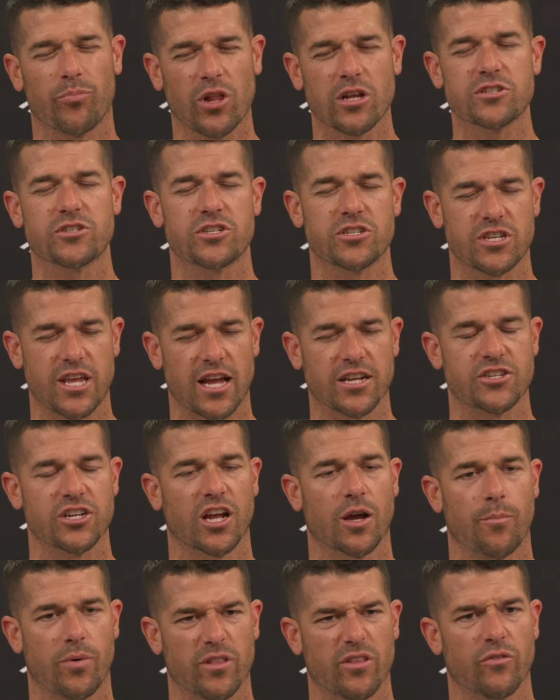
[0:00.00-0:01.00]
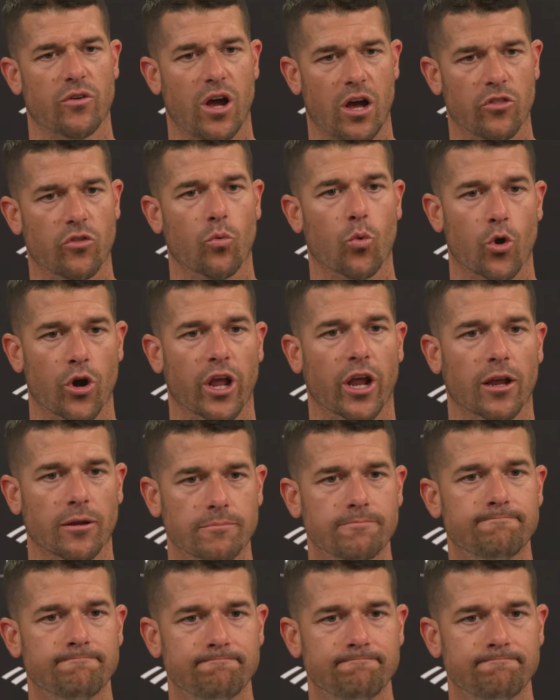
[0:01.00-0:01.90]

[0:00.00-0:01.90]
Plus, just catching up on the on the wording.